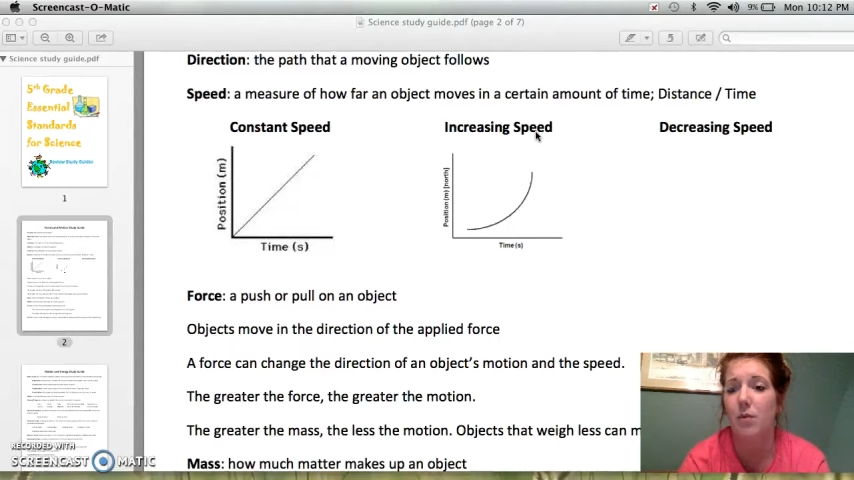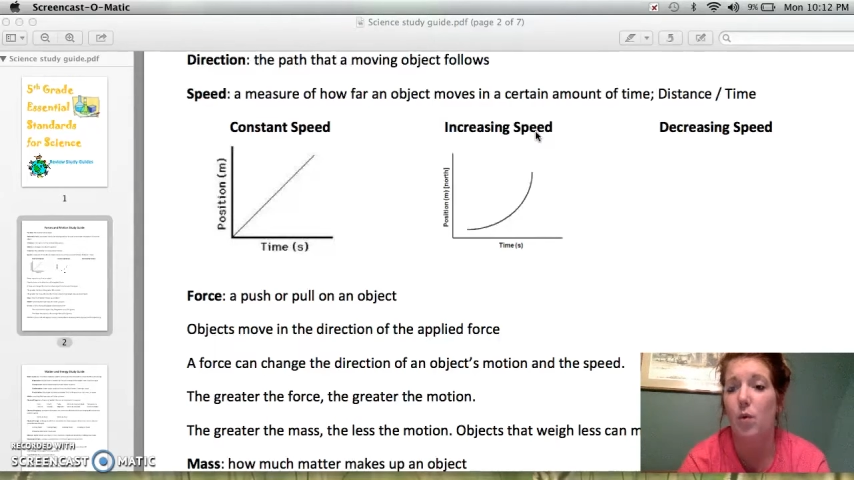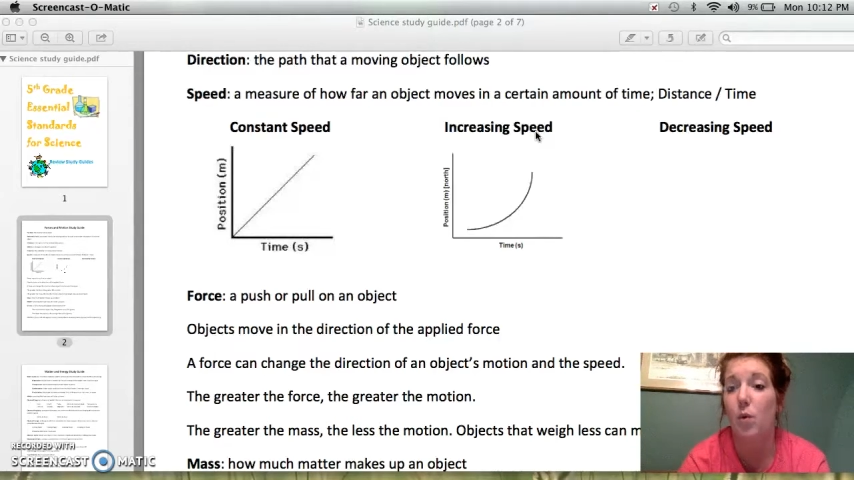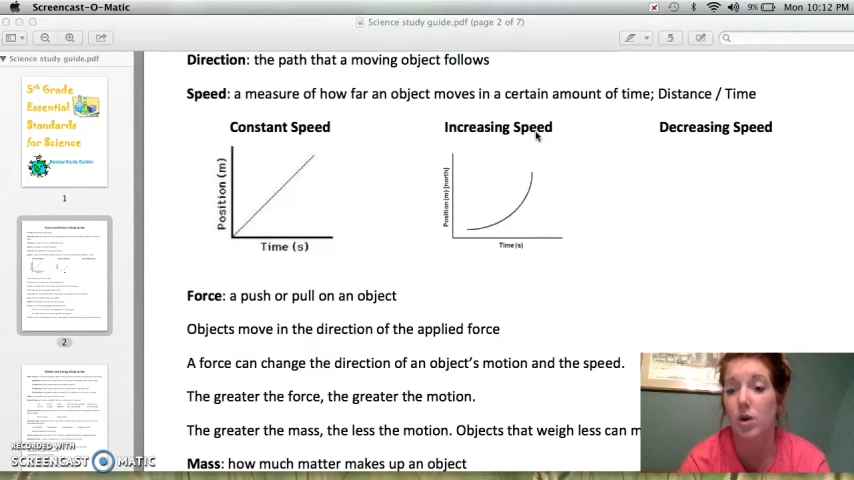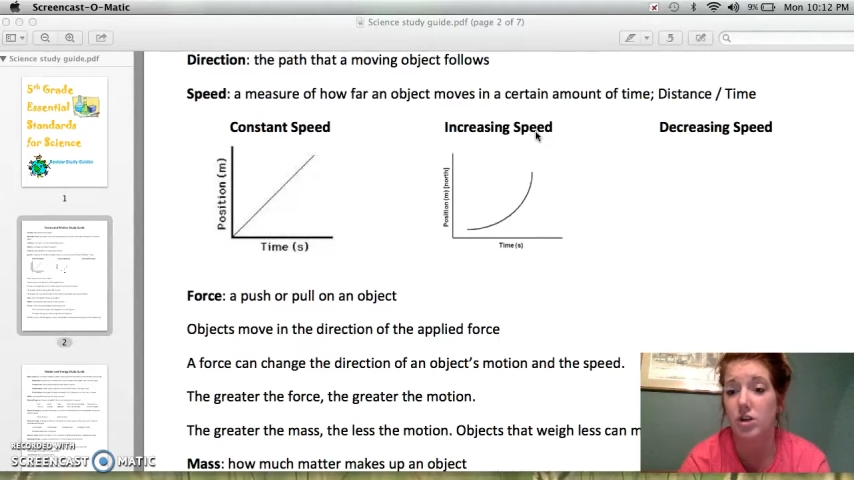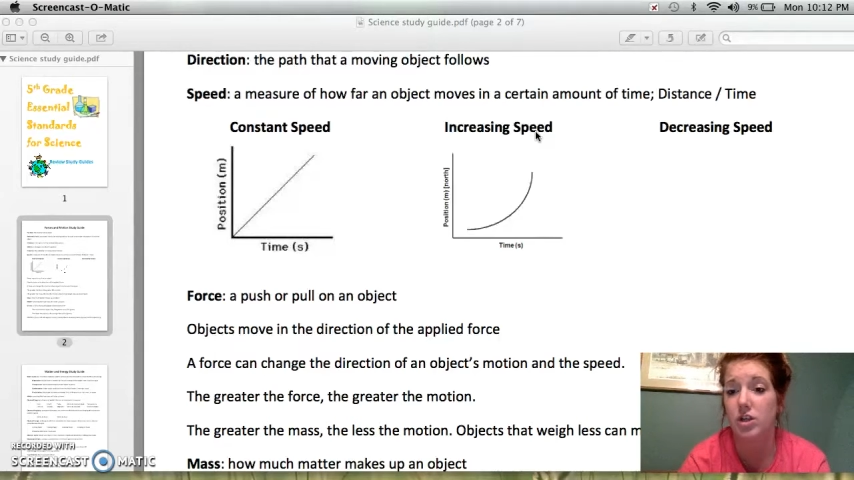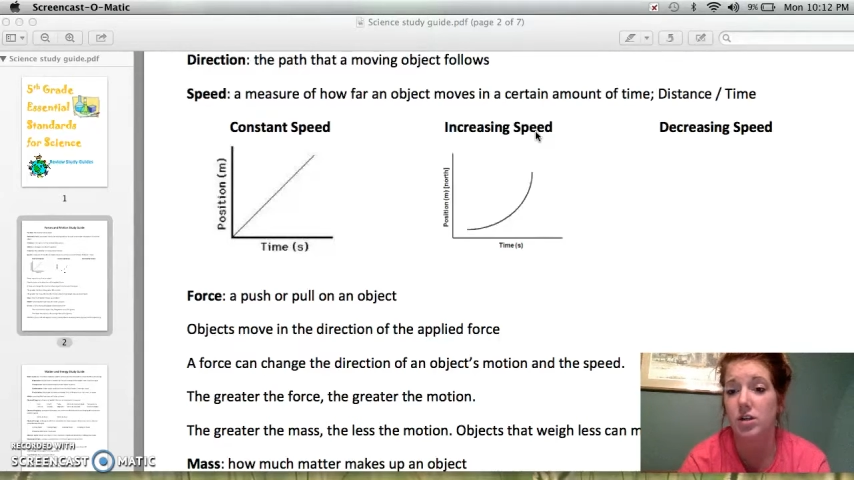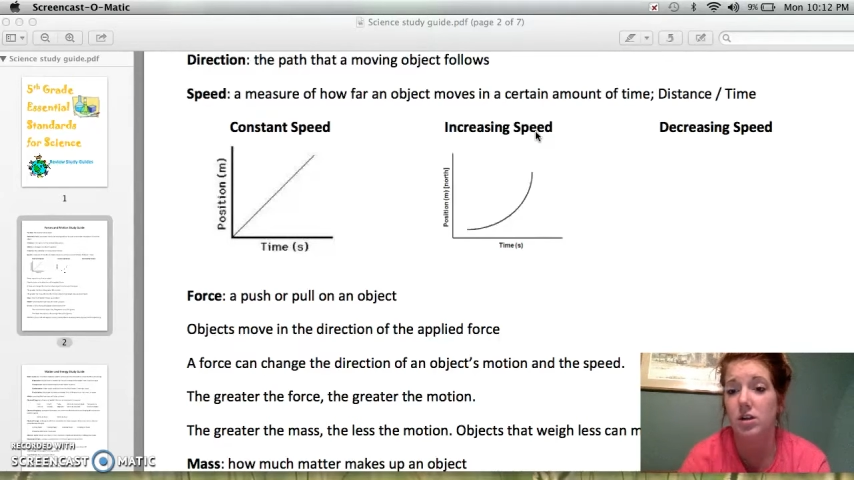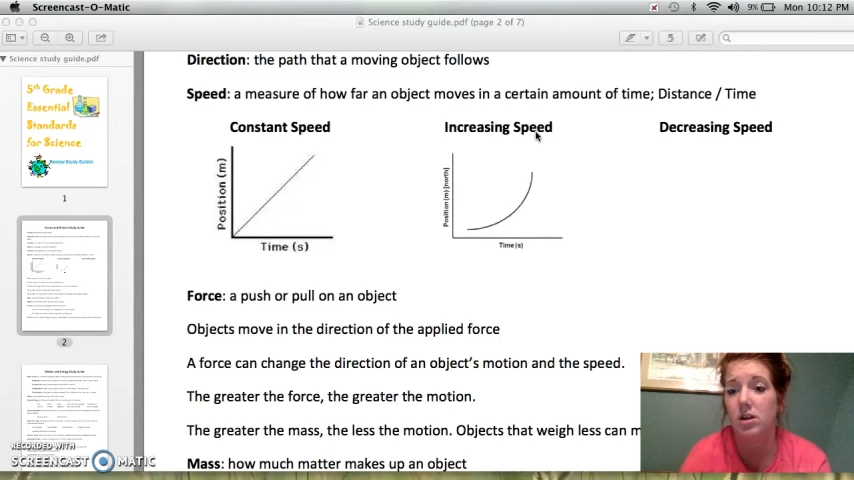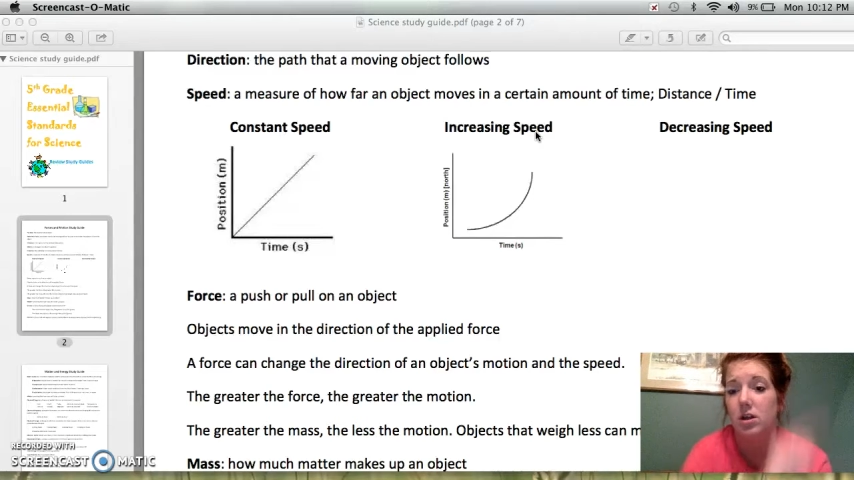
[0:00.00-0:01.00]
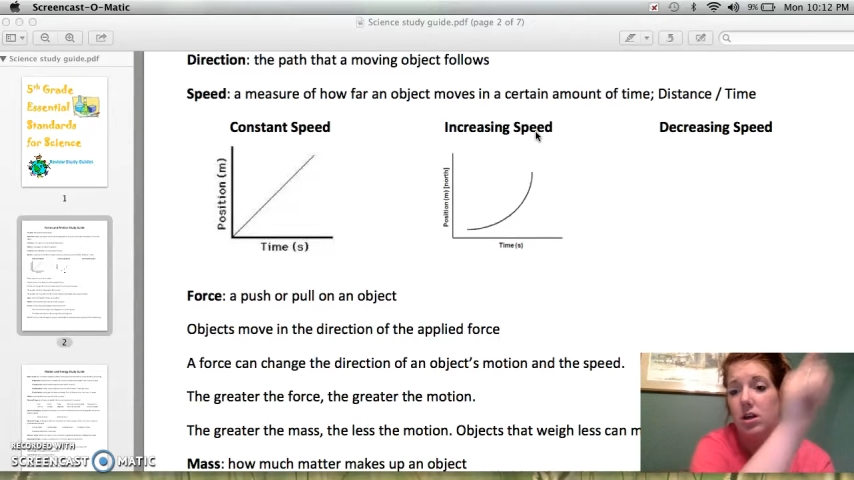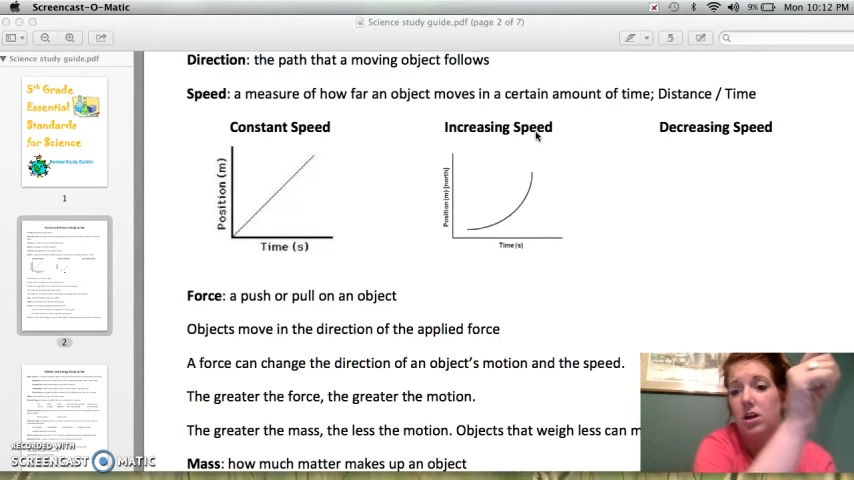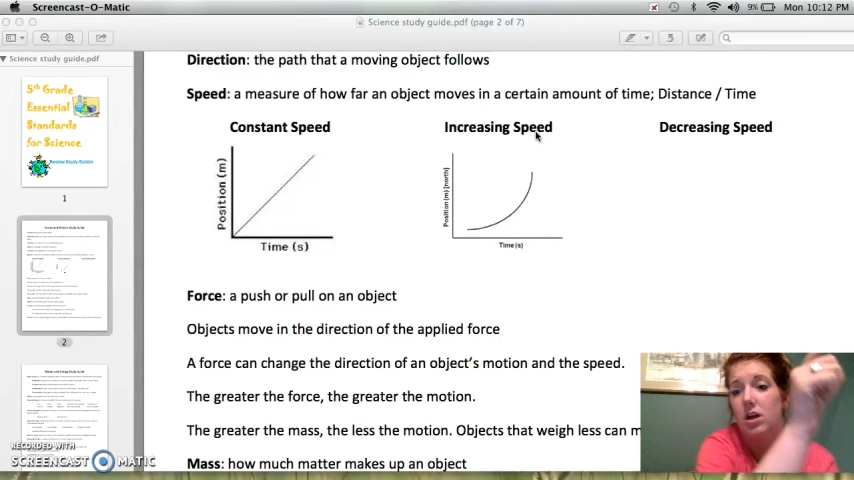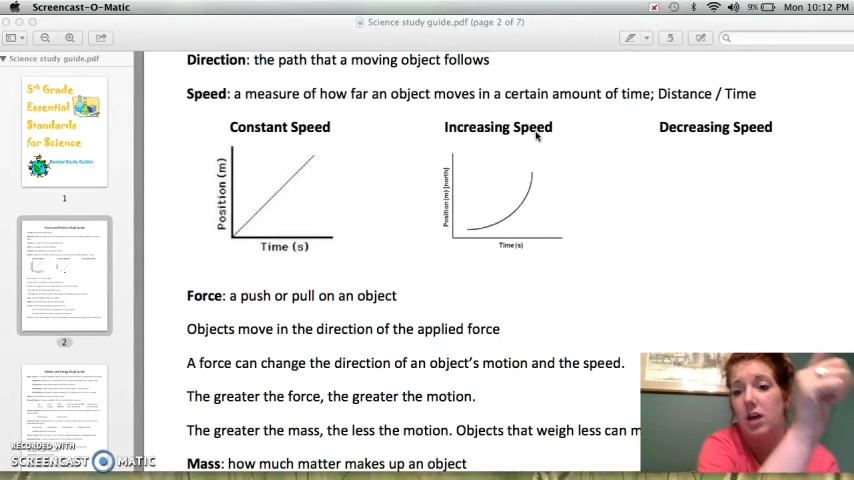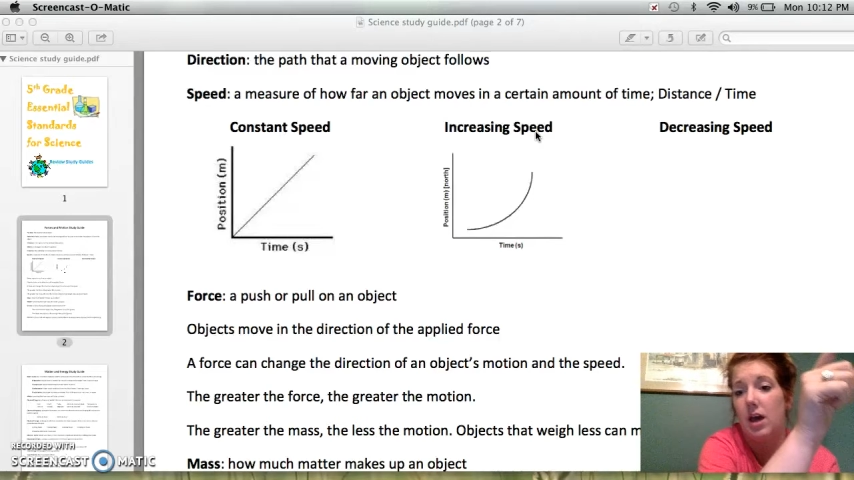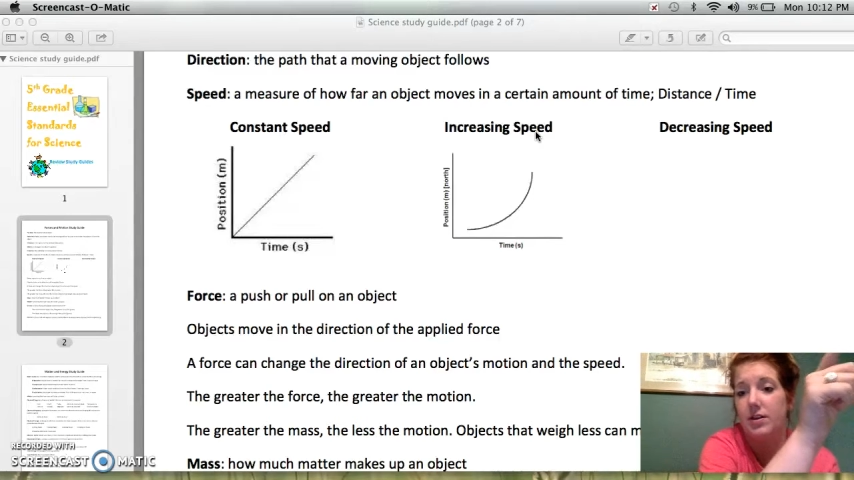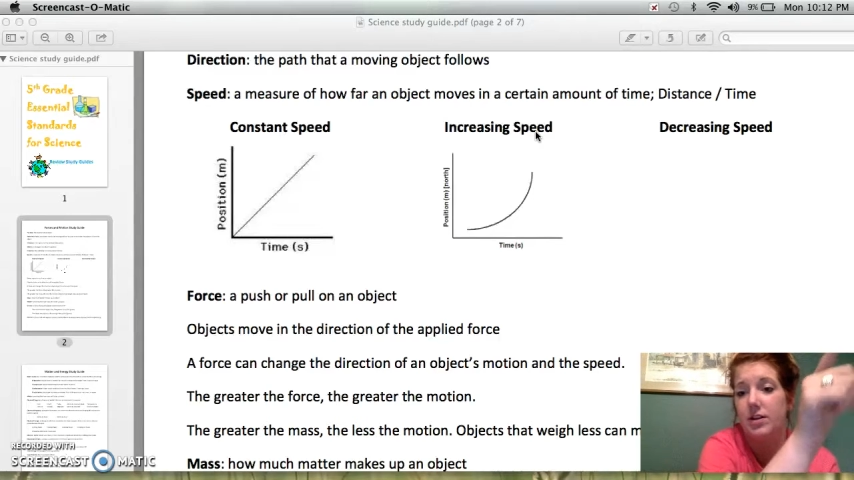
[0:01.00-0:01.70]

origin at